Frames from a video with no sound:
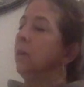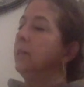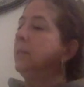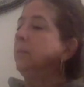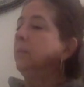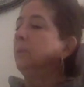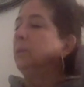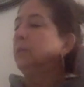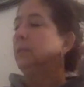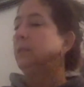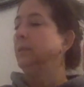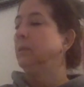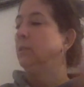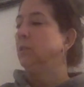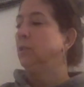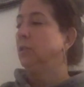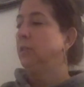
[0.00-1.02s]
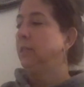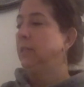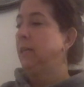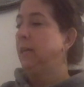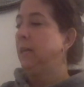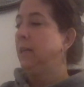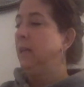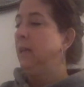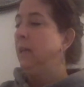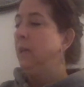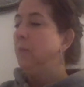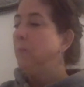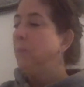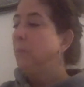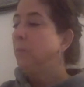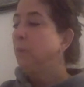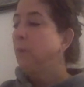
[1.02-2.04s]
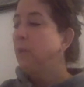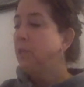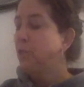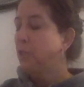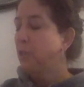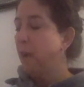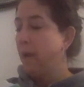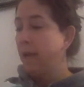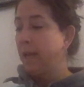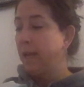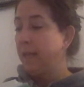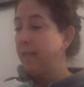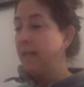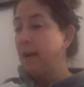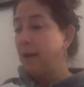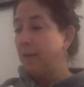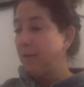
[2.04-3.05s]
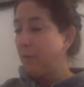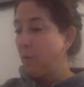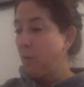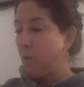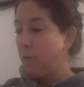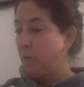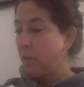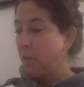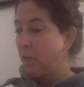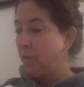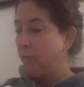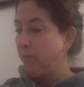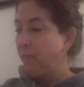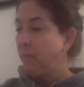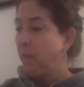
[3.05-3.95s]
Templeton," she said, "but pre-shrunk is out of the question.